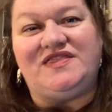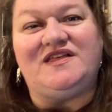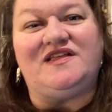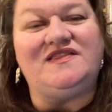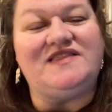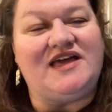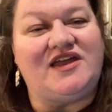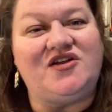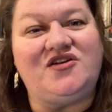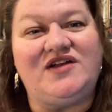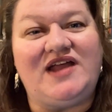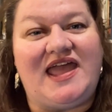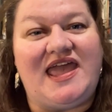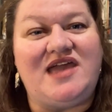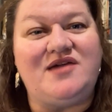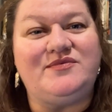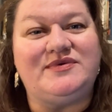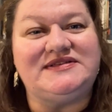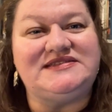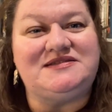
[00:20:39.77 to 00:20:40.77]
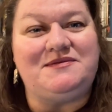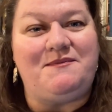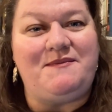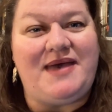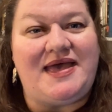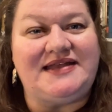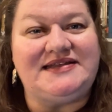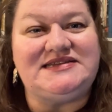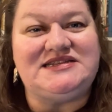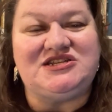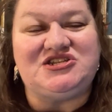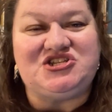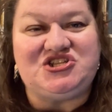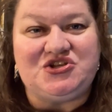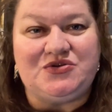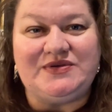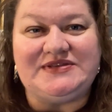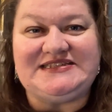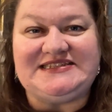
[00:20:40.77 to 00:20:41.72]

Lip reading: the letter A was meant to